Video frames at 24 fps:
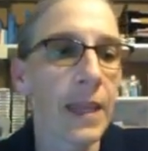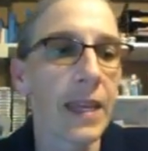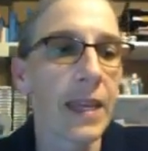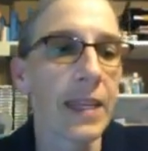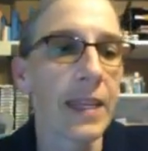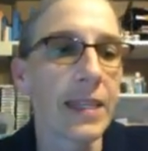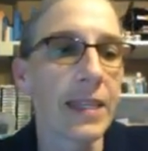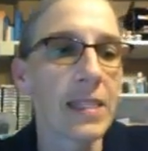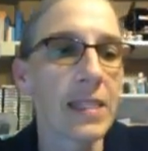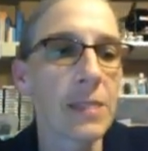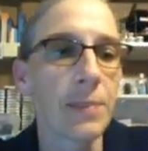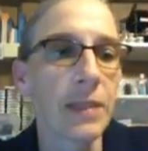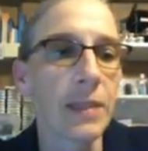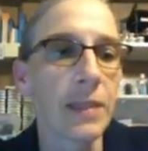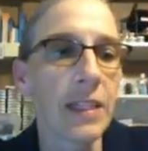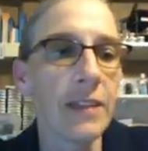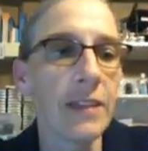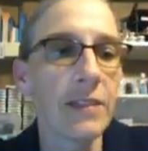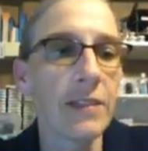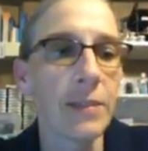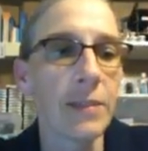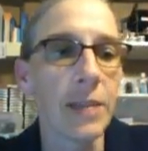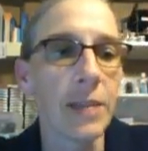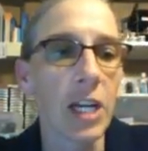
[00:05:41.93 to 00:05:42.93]
It is
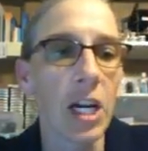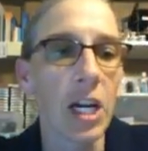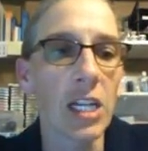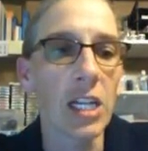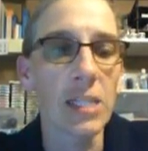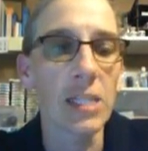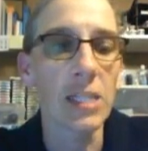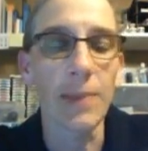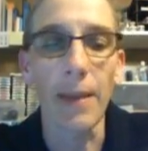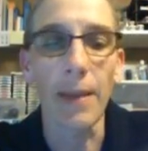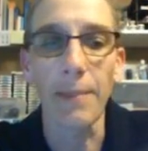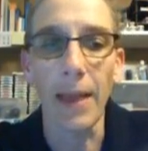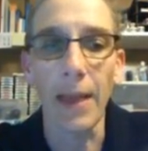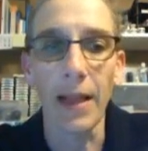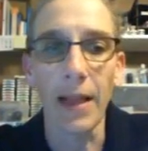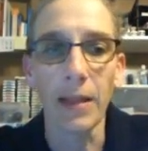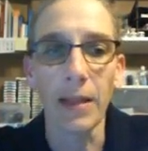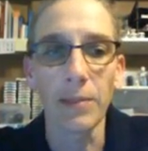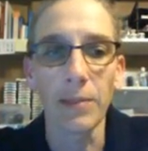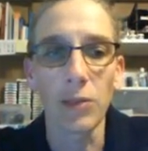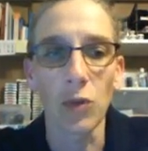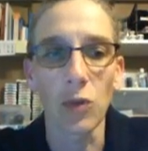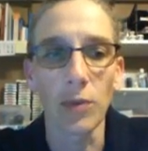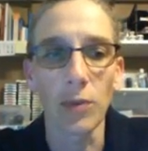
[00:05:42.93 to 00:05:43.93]
believed to be caused by
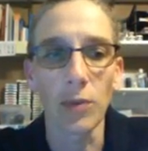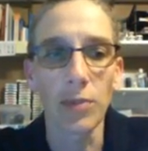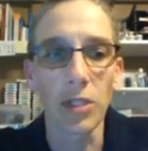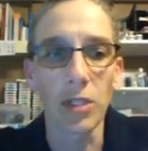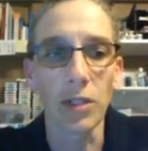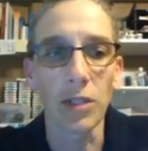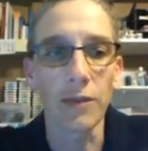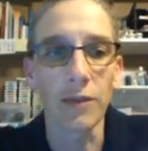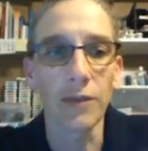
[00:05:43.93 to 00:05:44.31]
malabsorption